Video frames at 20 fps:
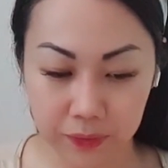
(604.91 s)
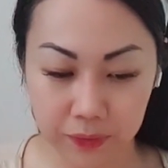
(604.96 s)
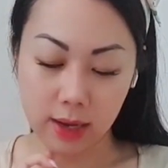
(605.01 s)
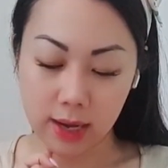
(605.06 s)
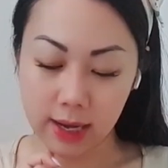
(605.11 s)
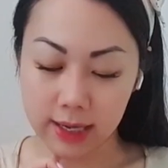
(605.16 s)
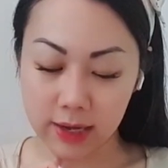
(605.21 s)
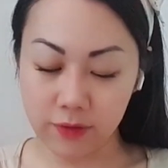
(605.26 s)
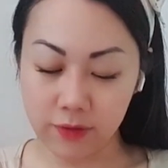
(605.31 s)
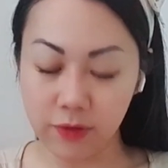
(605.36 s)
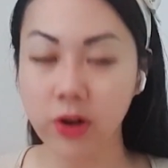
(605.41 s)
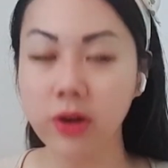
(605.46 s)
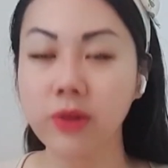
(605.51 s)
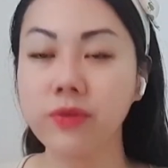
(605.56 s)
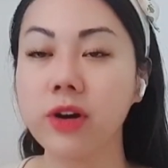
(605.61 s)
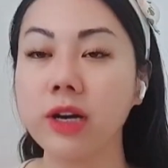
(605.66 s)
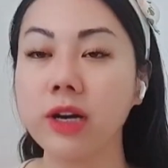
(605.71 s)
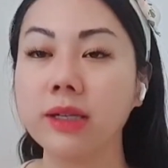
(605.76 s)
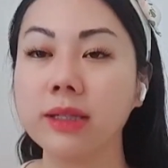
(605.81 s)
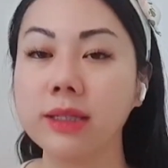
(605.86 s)
I get very,
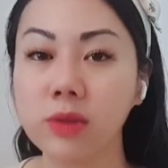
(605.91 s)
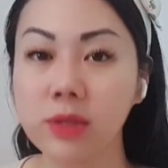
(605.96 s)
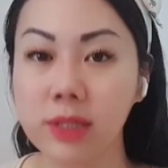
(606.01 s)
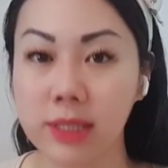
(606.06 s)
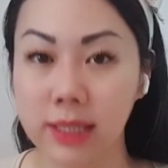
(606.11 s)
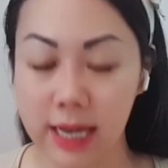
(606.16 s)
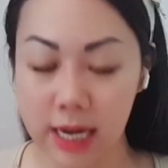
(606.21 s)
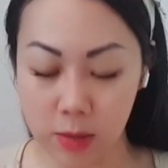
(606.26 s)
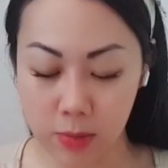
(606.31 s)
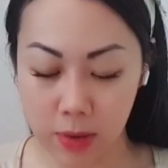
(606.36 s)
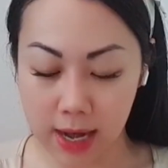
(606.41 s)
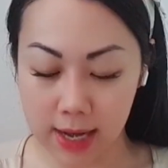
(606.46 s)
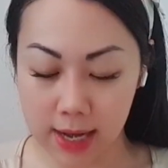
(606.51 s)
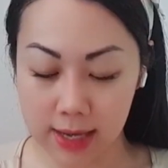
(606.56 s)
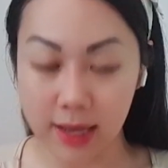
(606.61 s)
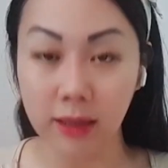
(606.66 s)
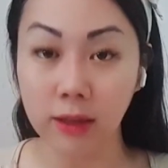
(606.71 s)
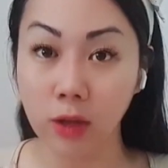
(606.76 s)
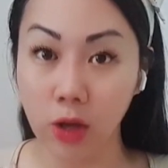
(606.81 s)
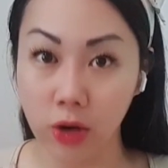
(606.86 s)
very little sleep and
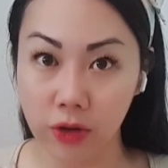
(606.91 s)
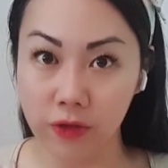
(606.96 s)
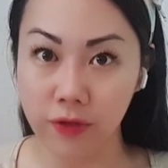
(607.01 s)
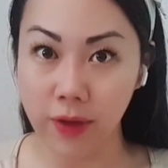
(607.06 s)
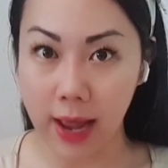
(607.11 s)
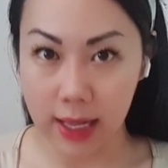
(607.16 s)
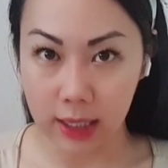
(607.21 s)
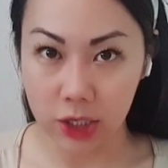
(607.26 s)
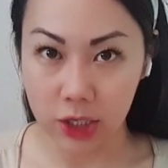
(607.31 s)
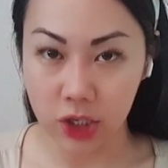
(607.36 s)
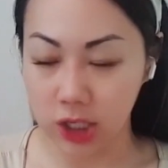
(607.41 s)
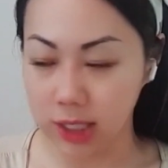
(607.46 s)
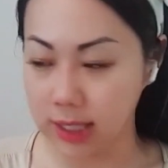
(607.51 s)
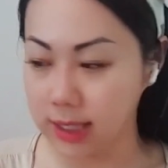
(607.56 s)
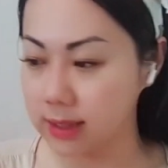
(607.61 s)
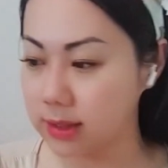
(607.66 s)
a lot of allergies.